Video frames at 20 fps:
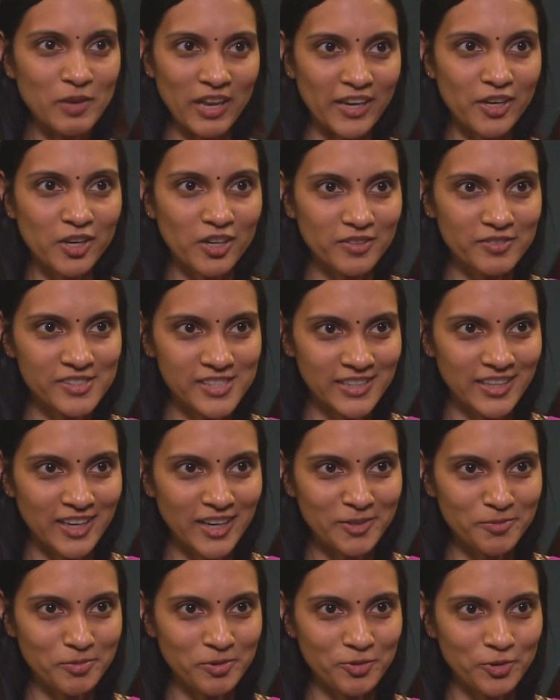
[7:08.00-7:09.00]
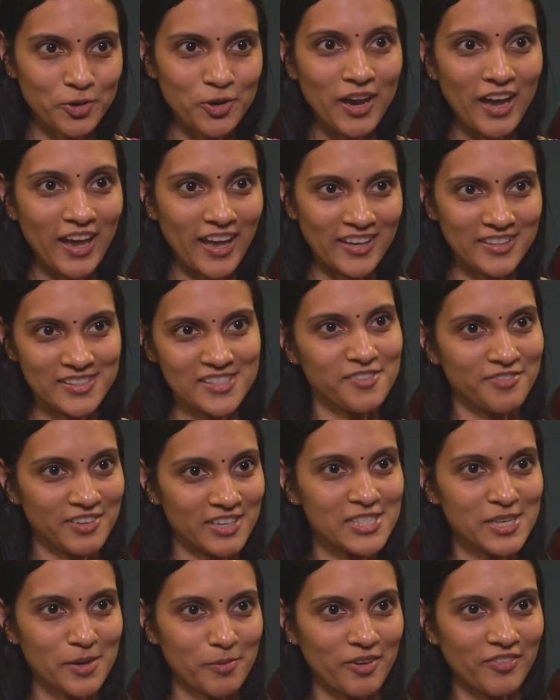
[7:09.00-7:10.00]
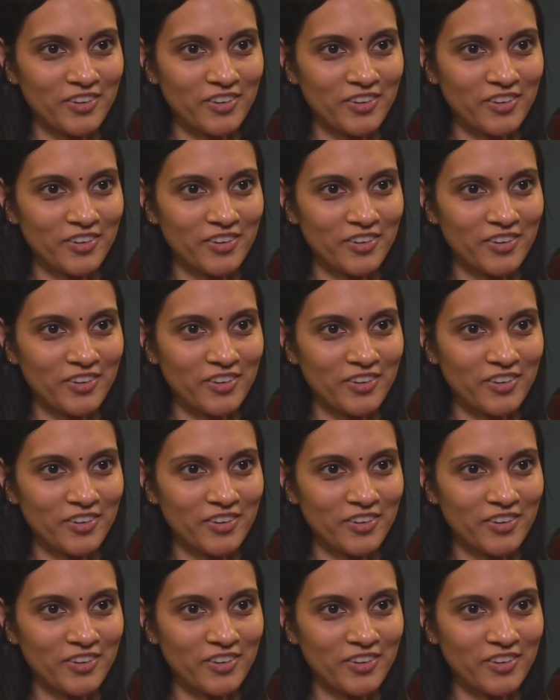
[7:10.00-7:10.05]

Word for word: played on sitar before, and it's the first time